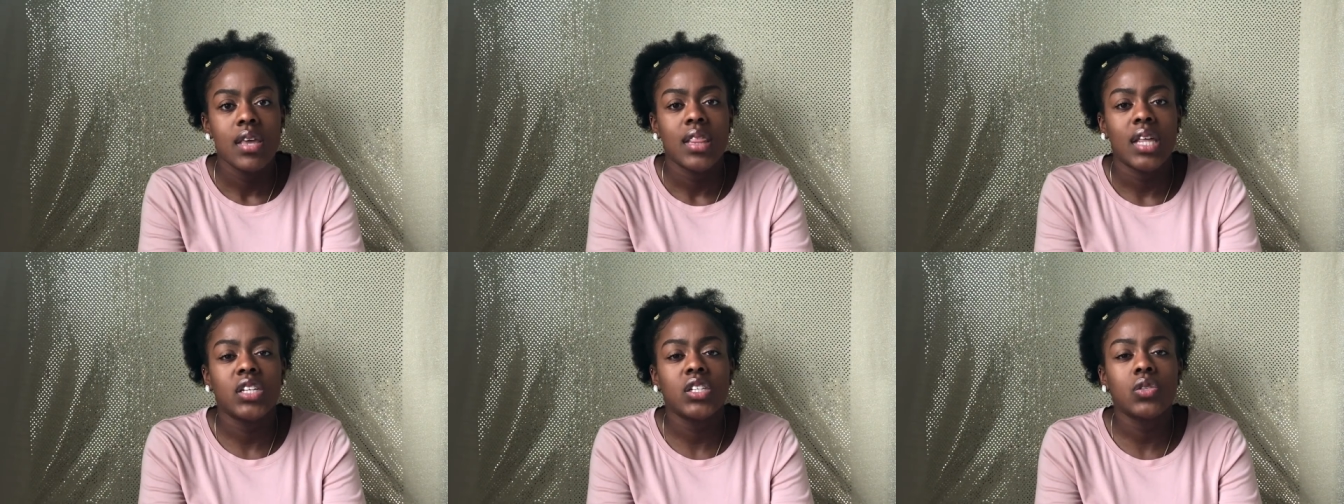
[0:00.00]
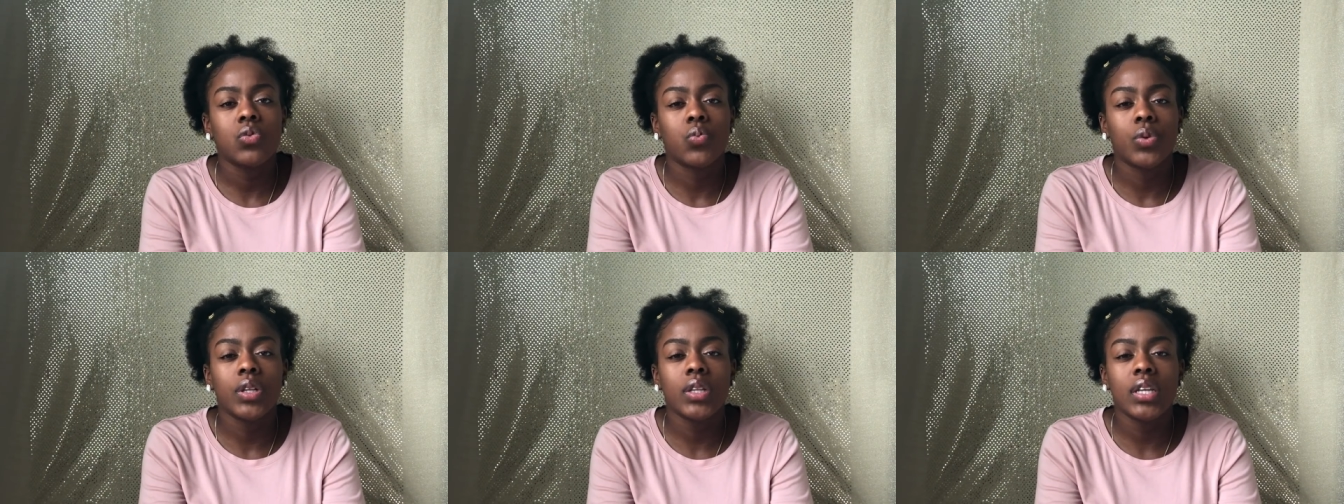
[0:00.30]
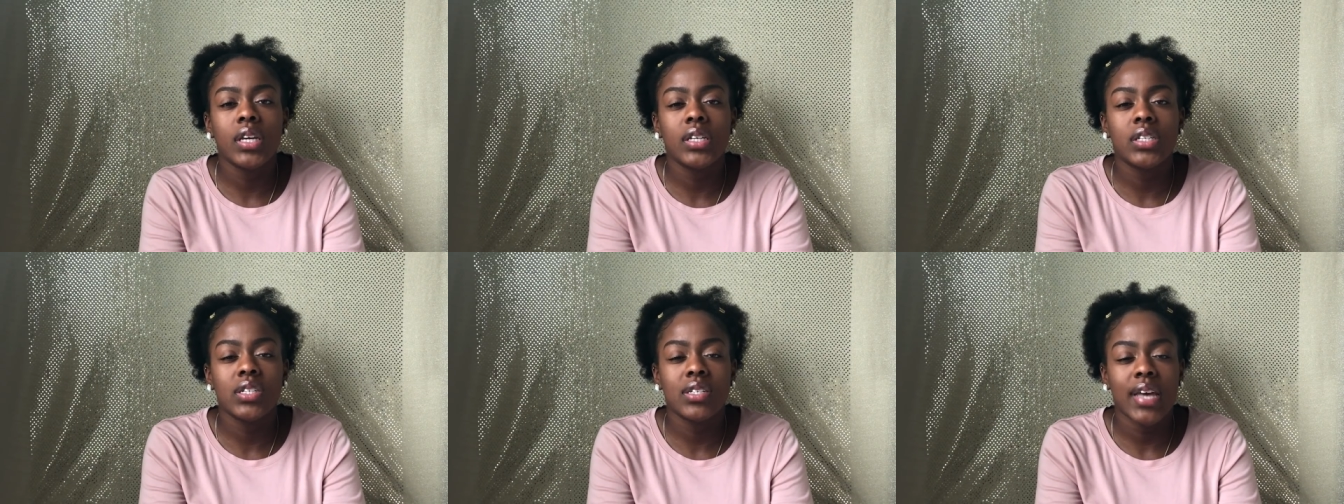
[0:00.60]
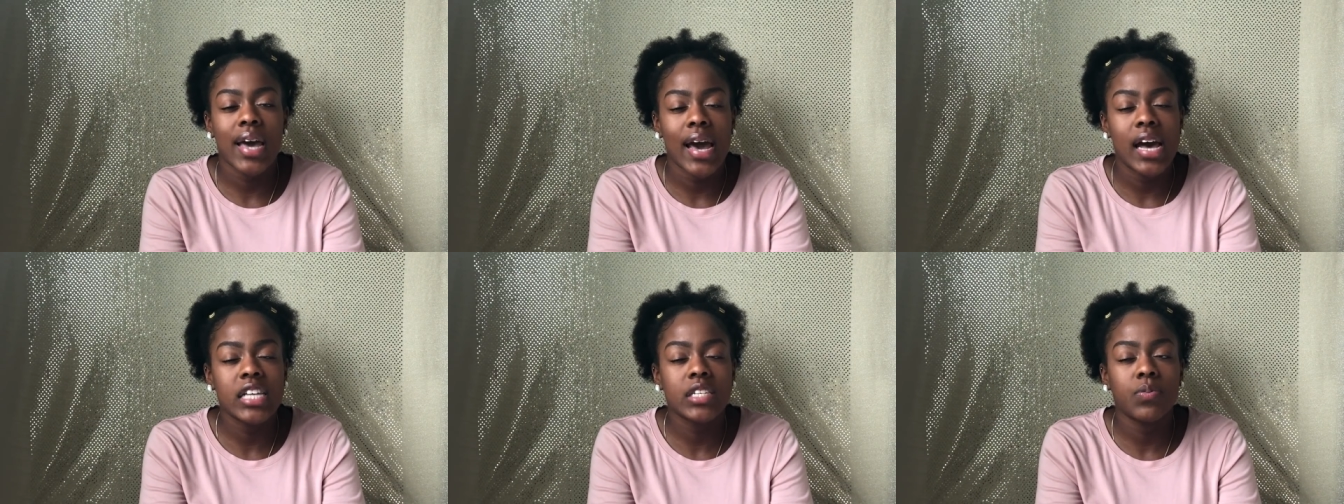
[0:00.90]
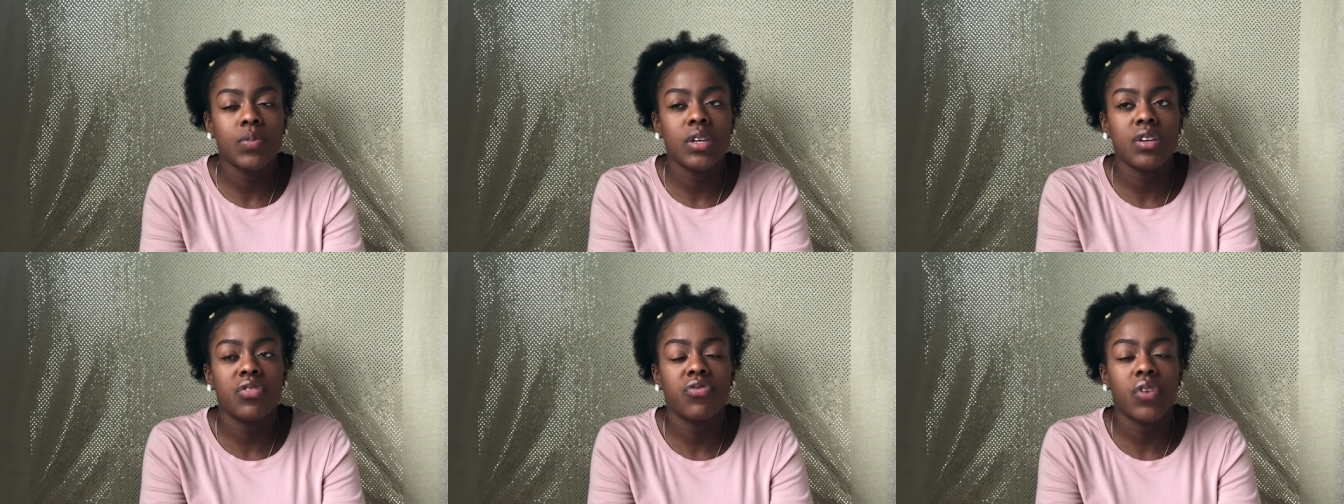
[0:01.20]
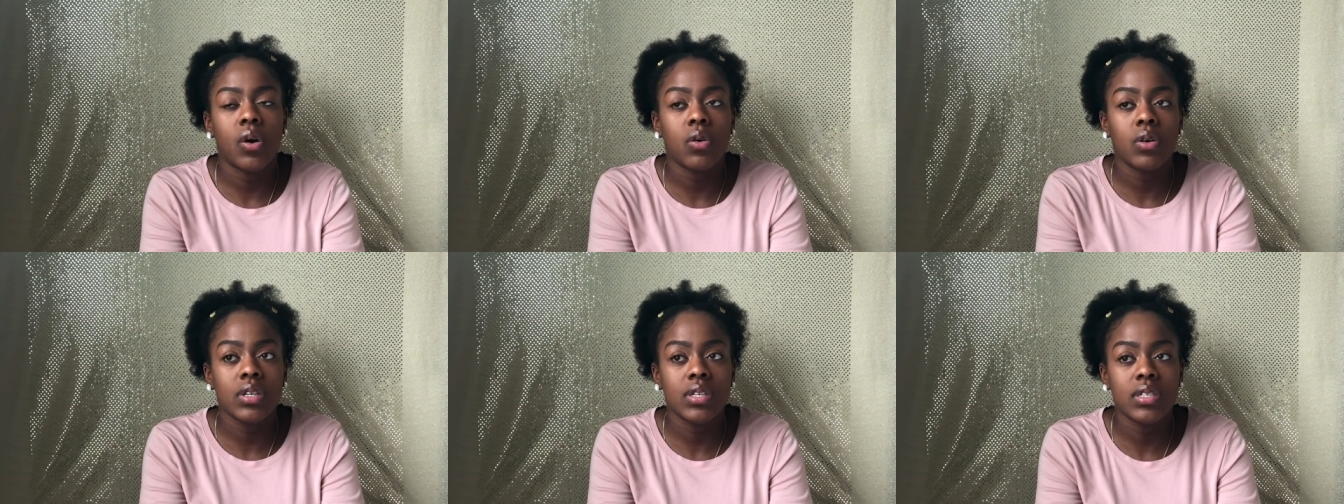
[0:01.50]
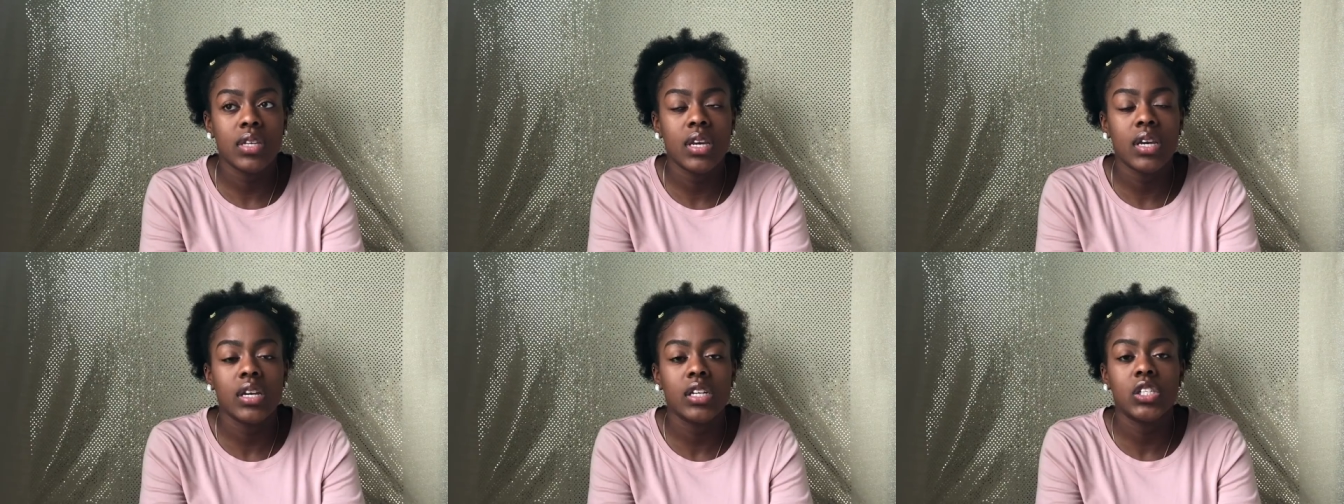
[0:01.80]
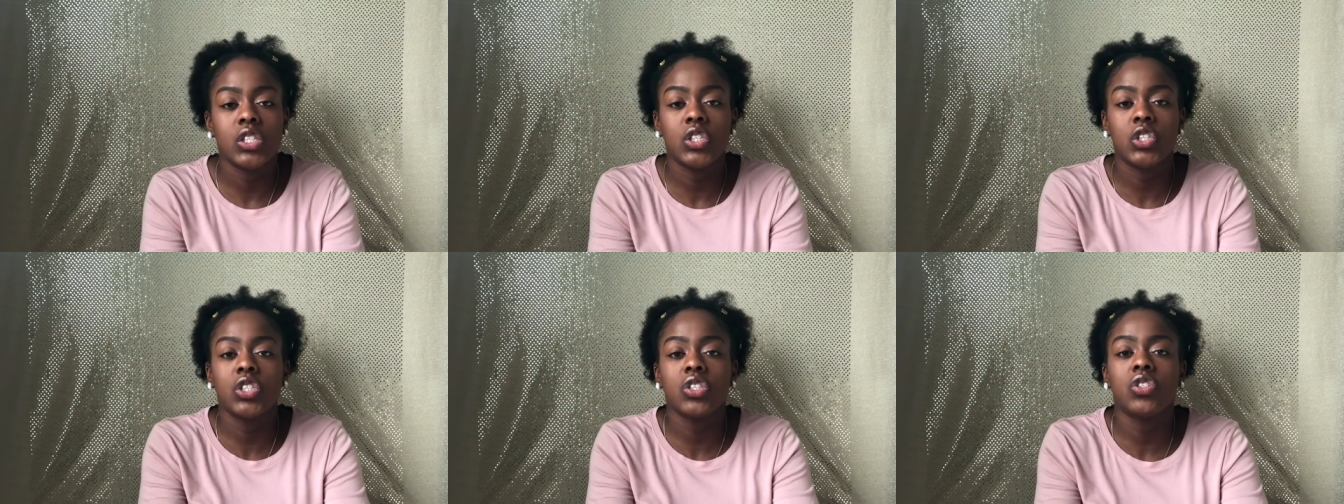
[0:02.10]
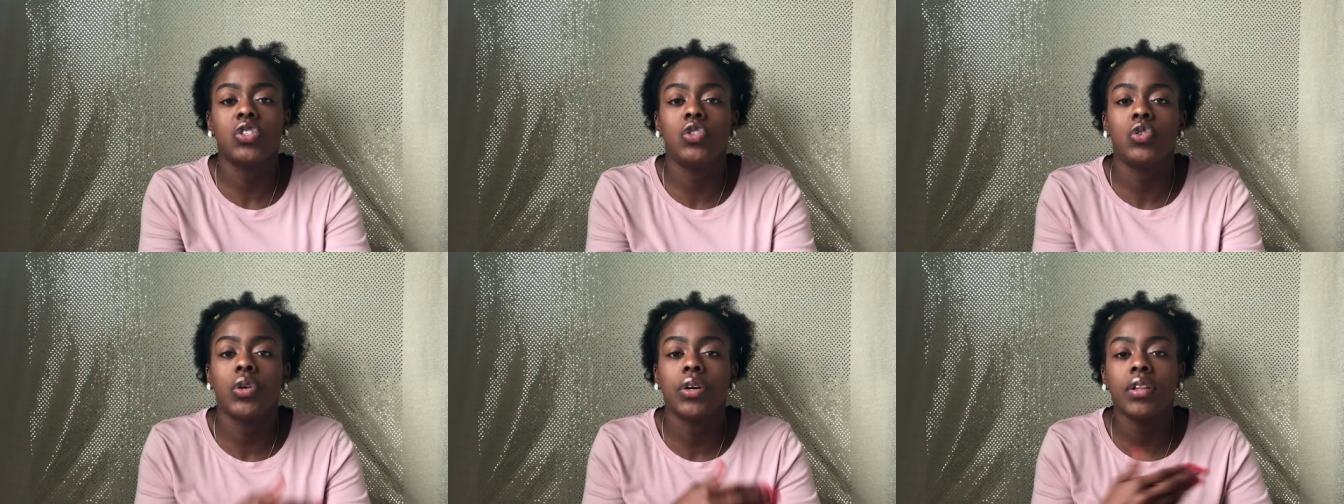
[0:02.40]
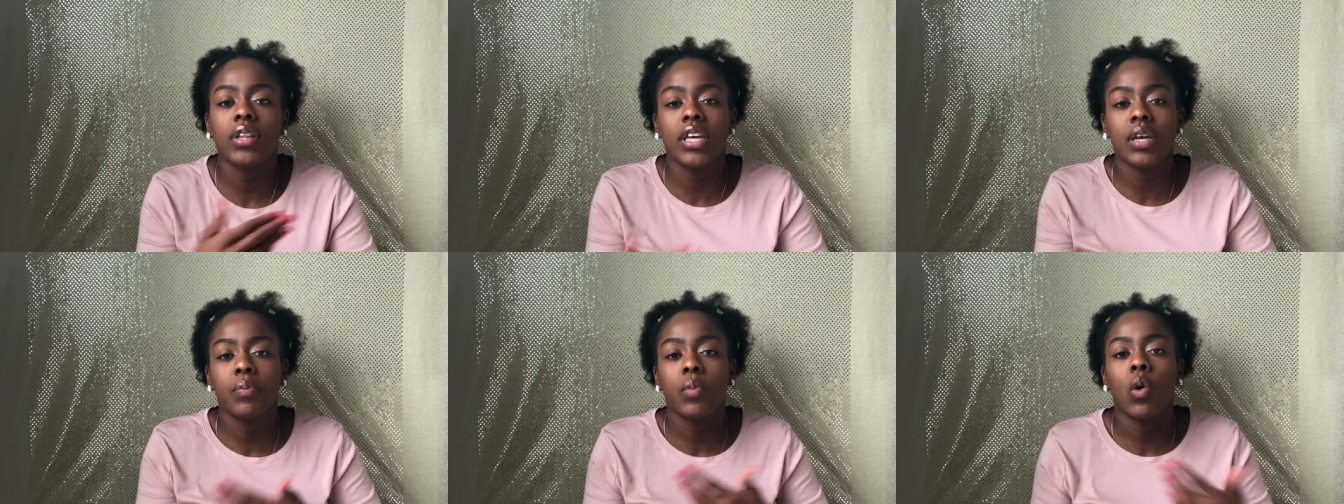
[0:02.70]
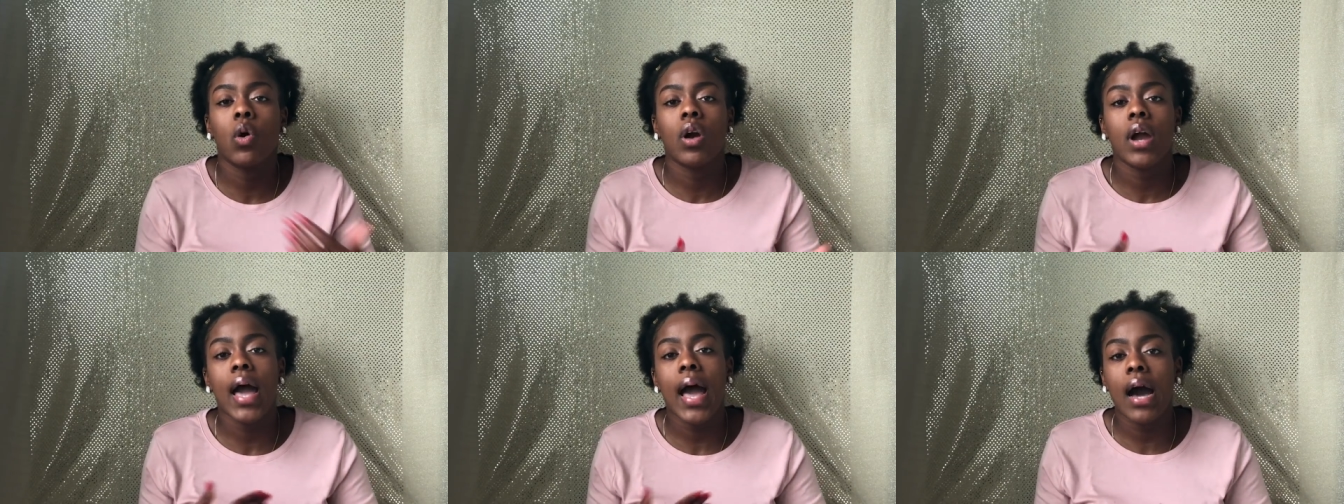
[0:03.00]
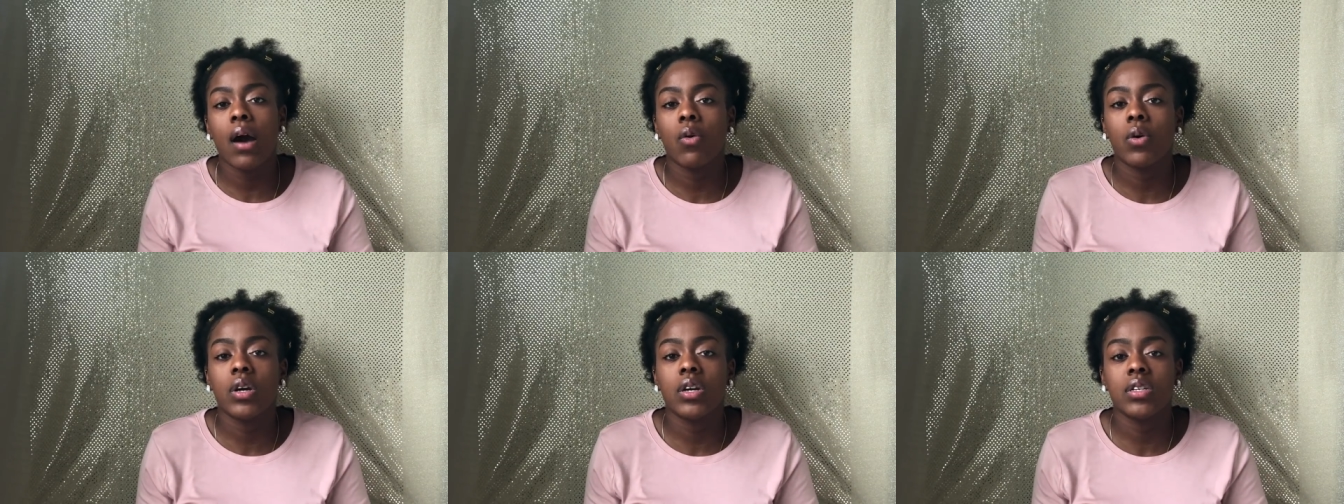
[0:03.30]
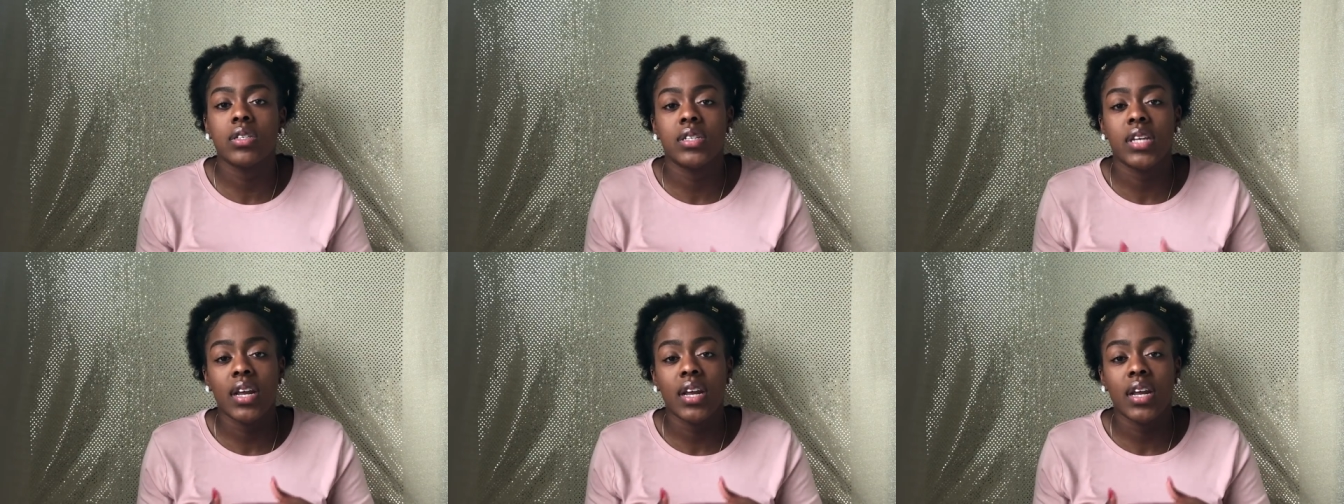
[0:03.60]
that just really just has me focusing and just drilling more hours,